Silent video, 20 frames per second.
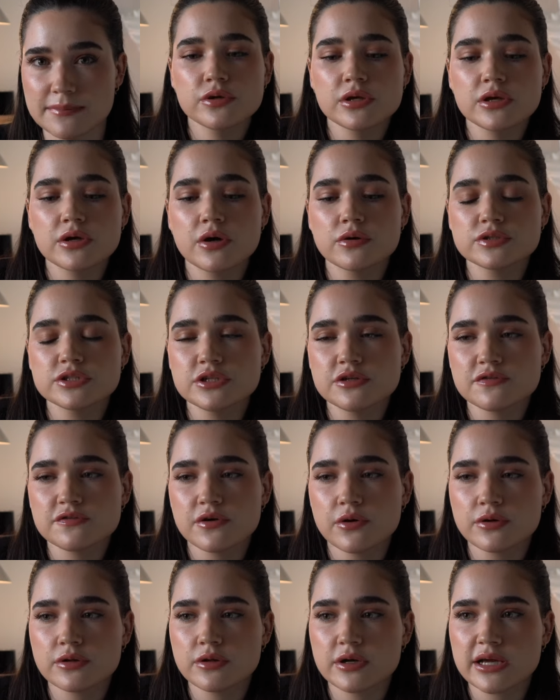You can go to your
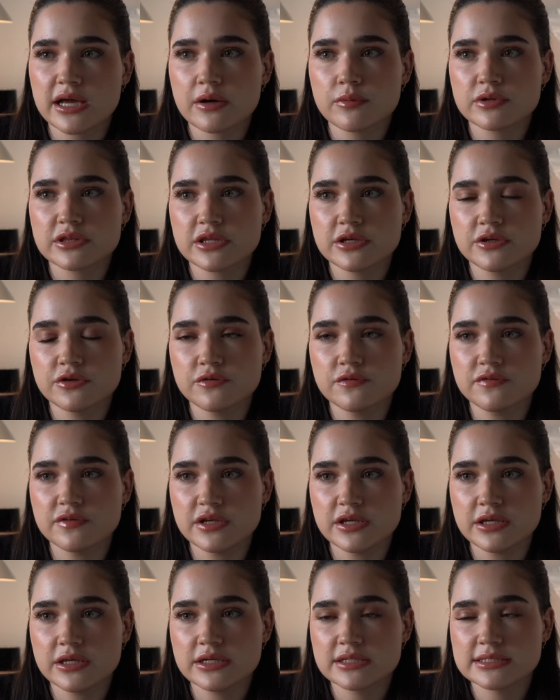phone and look at what the
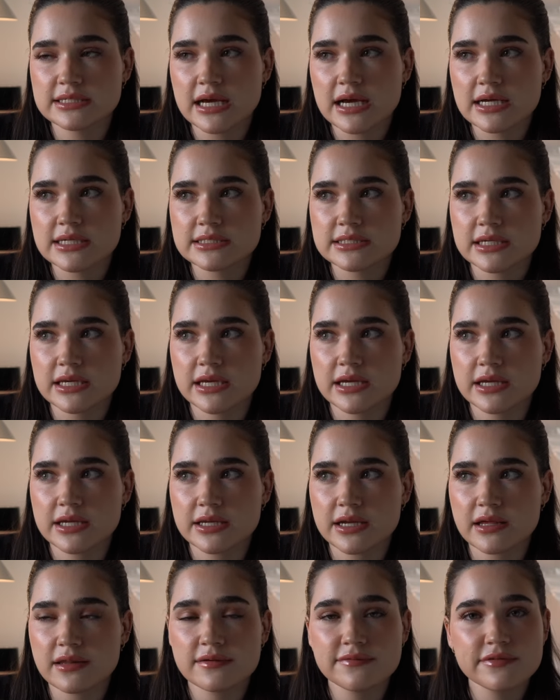UV is at.
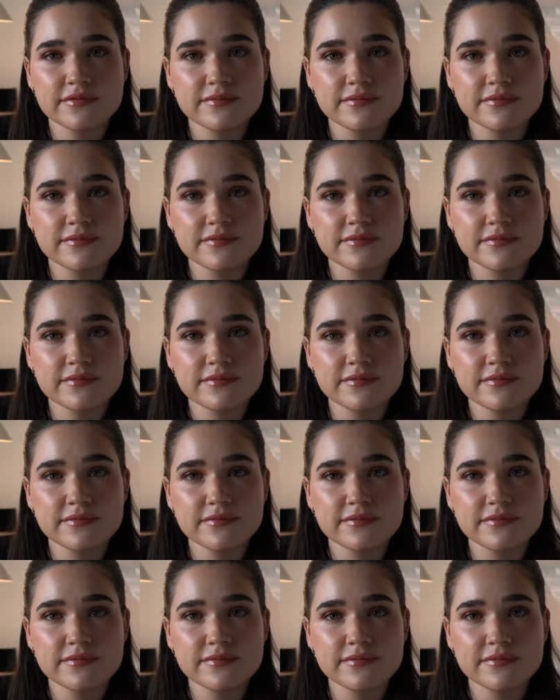And I live